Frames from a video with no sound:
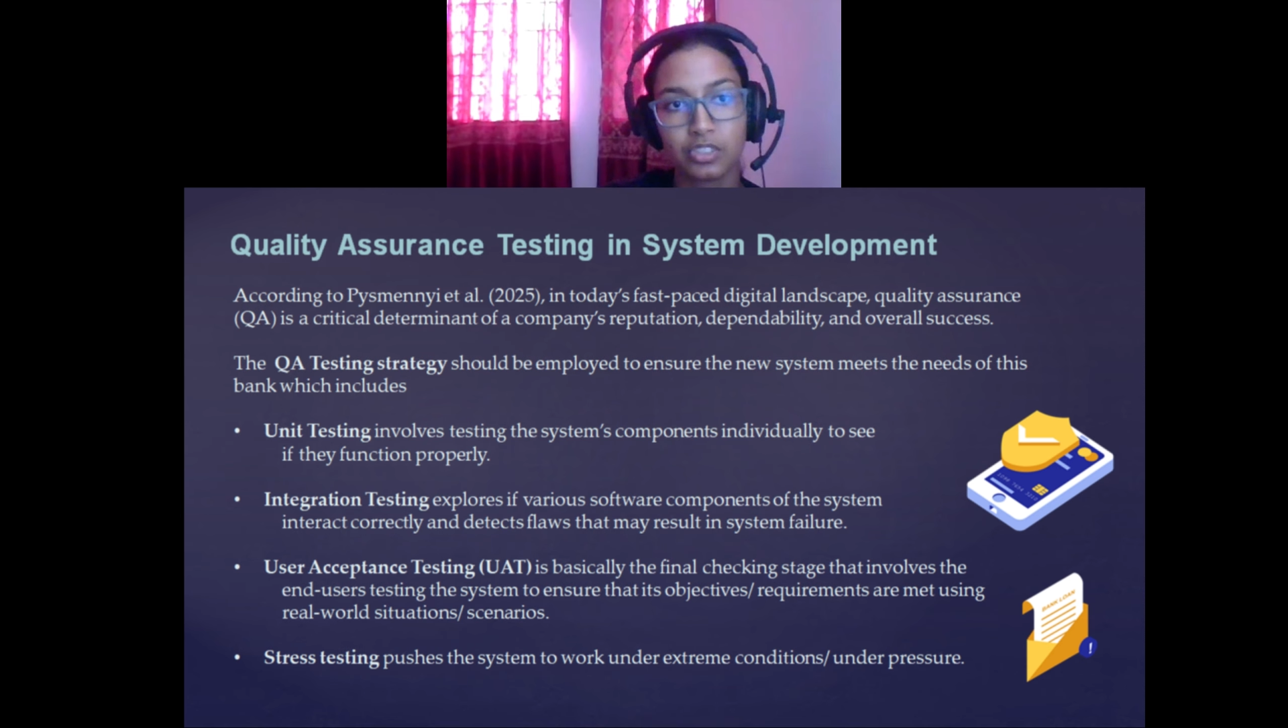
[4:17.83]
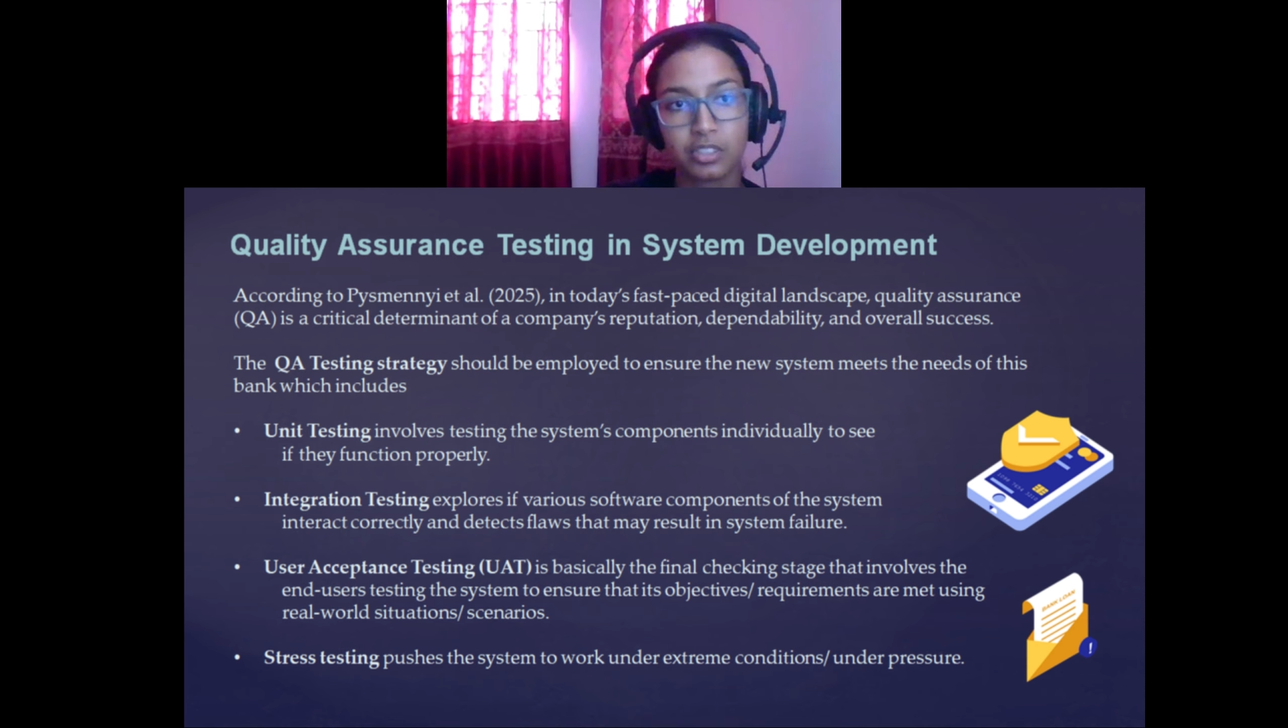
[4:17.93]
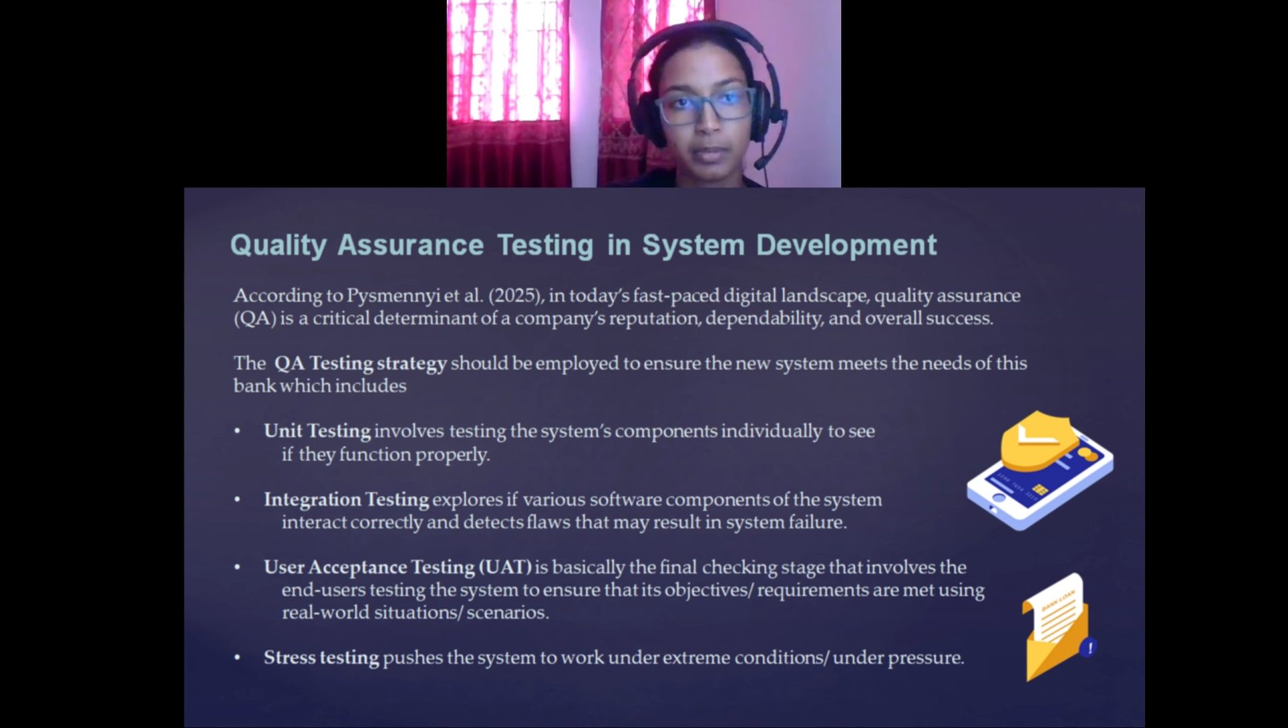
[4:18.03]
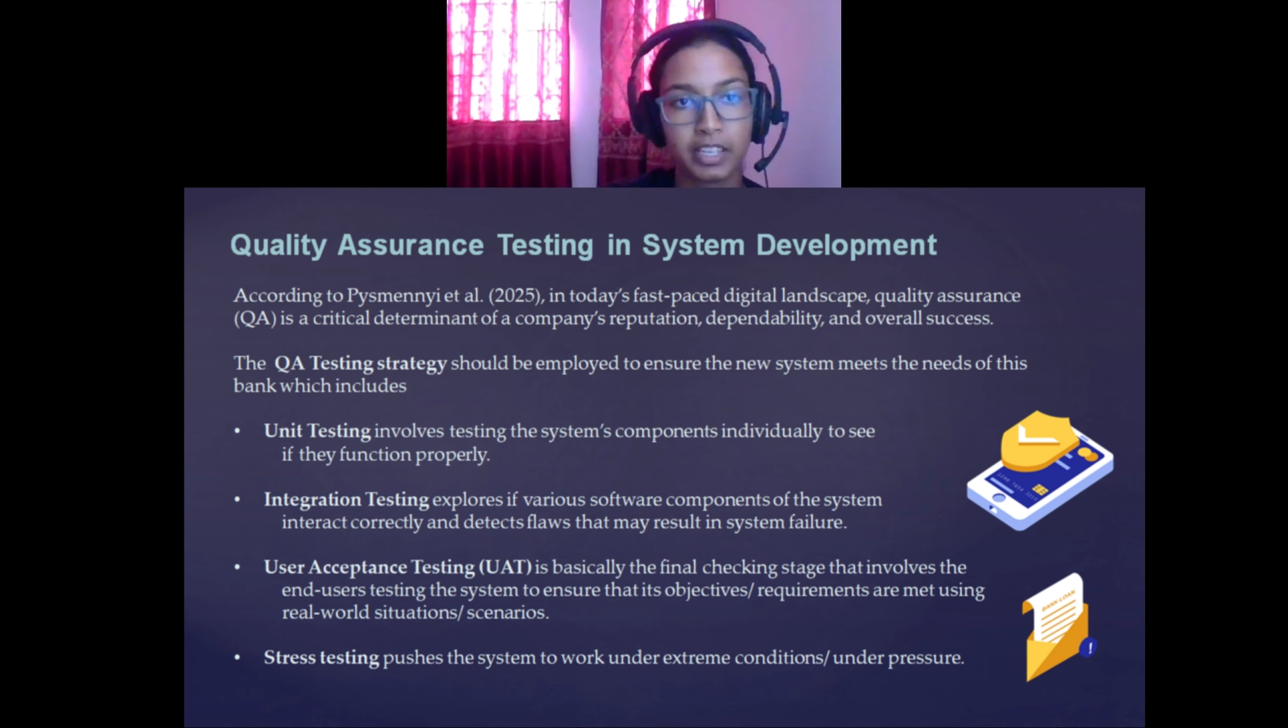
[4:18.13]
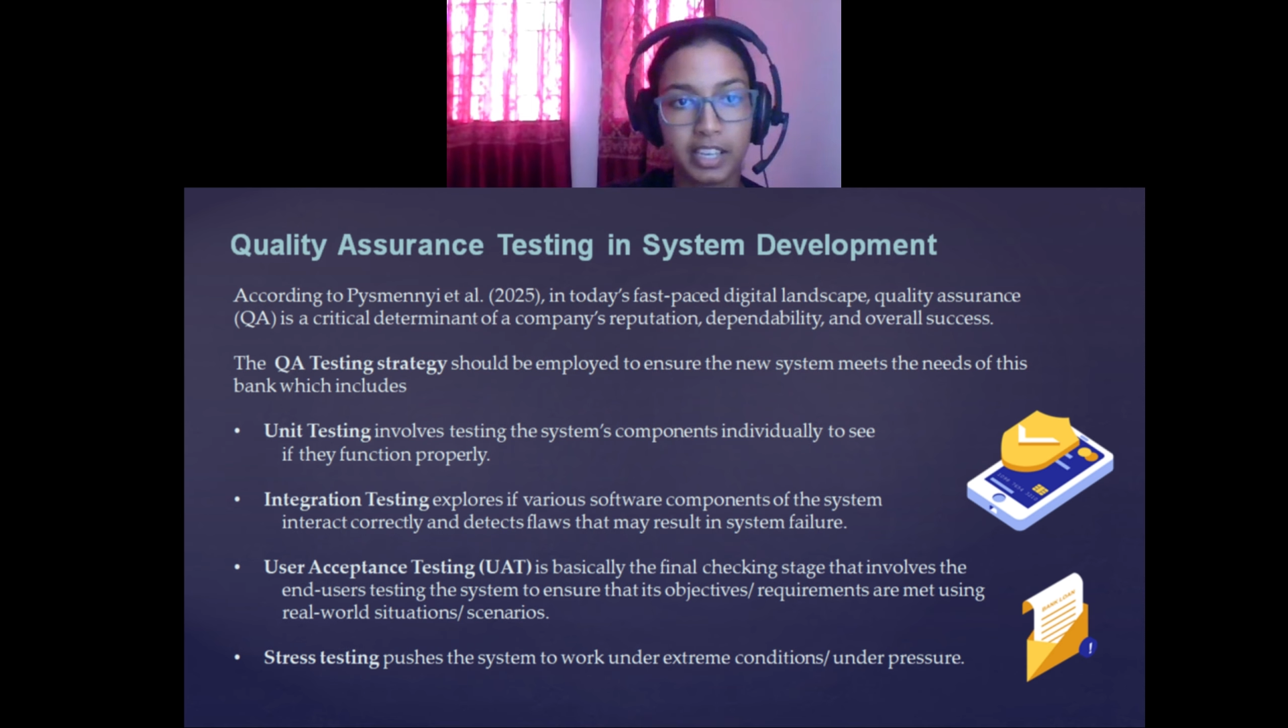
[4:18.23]

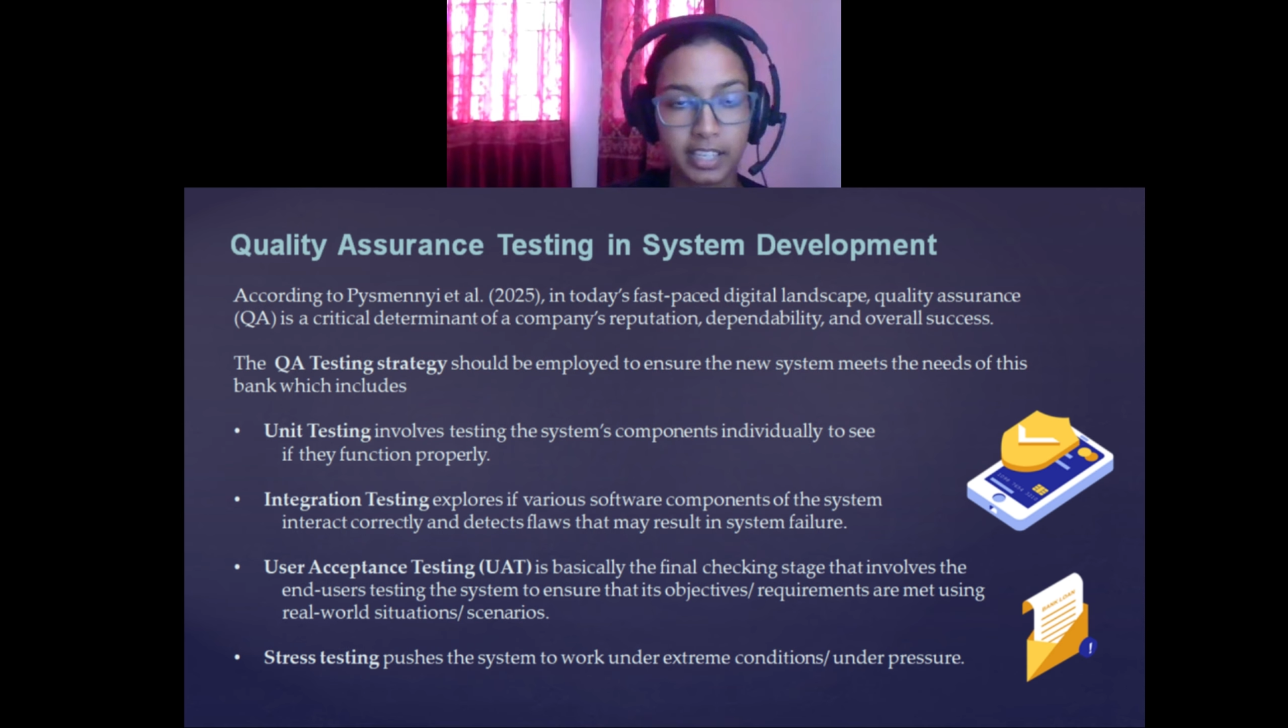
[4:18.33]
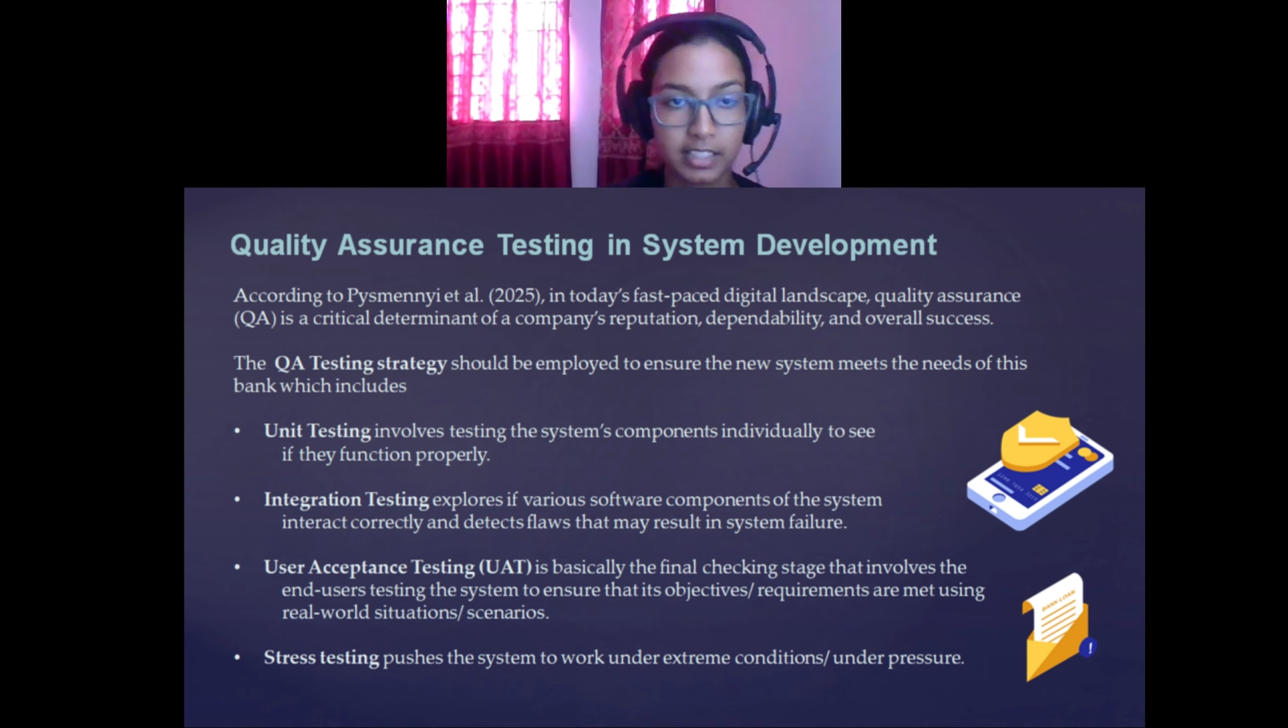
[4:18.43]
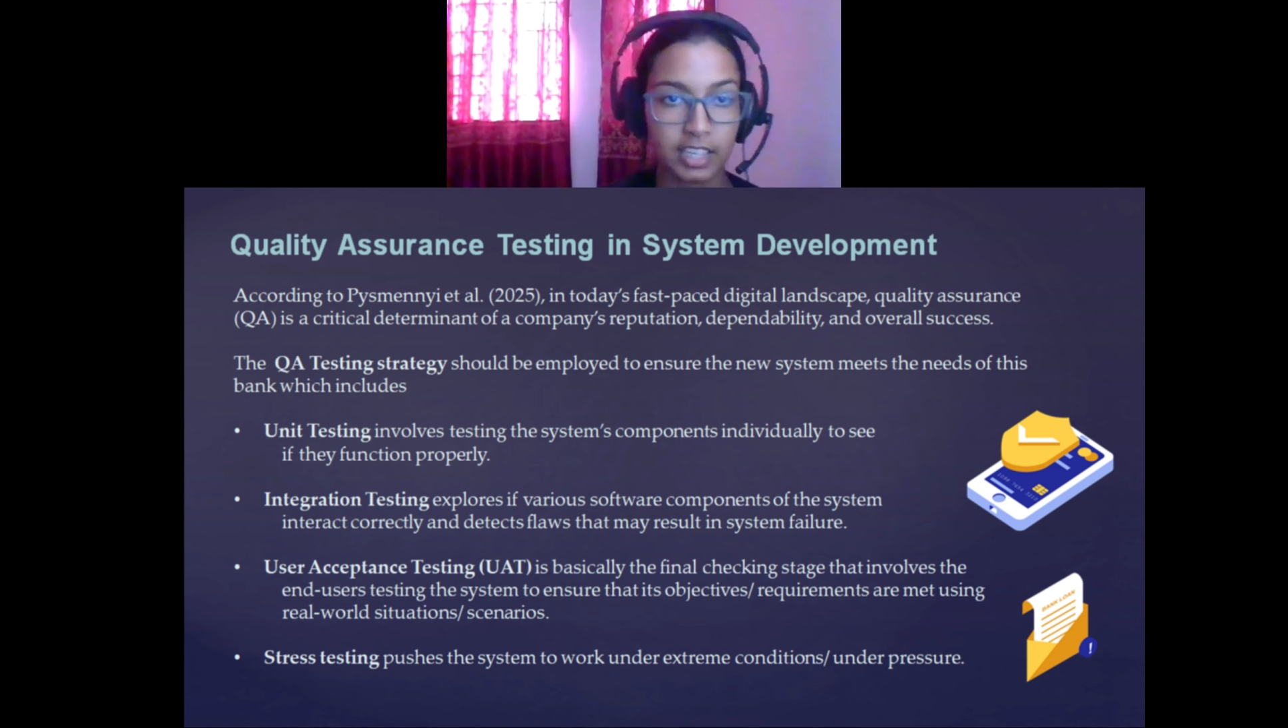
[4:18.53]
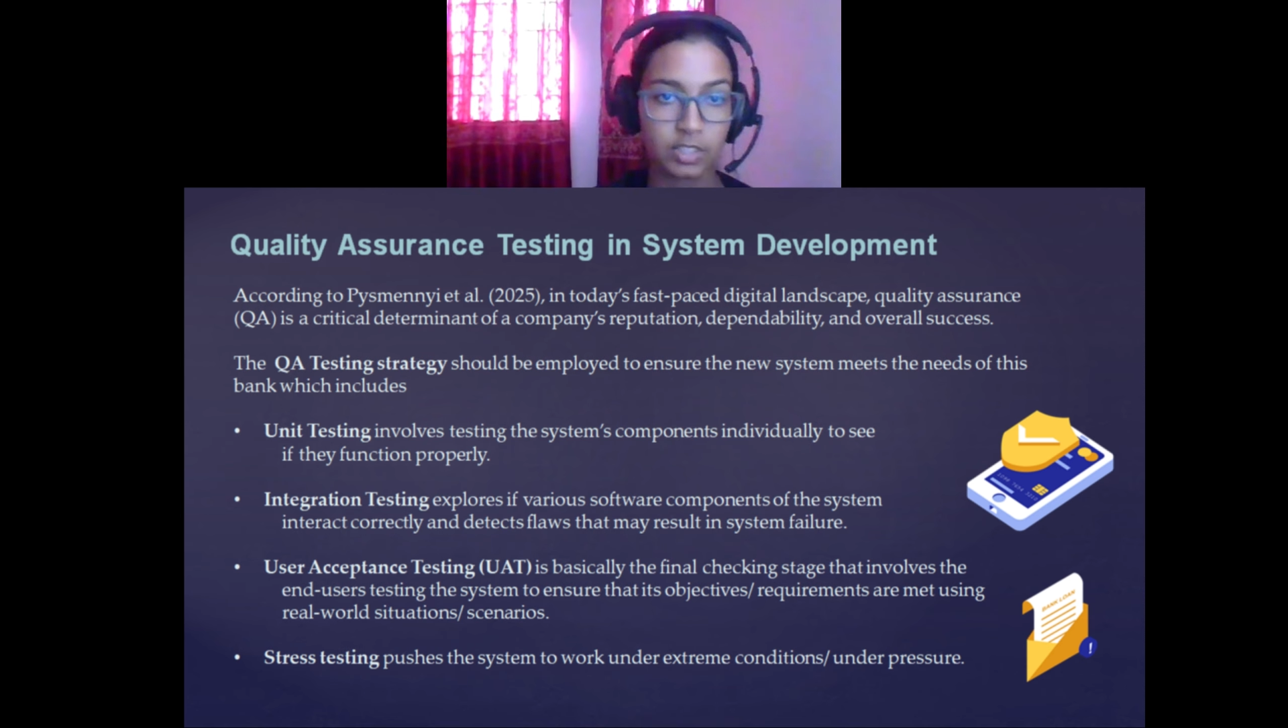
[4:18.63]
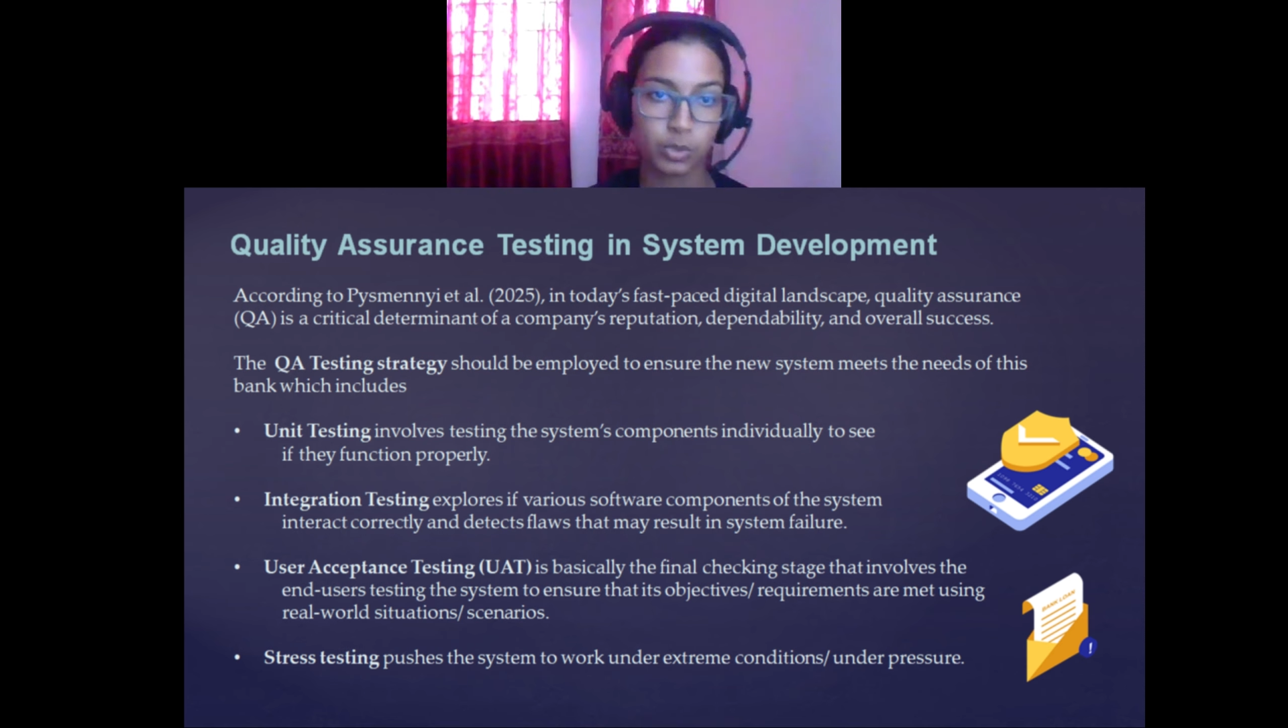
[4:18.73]
Simeni et al.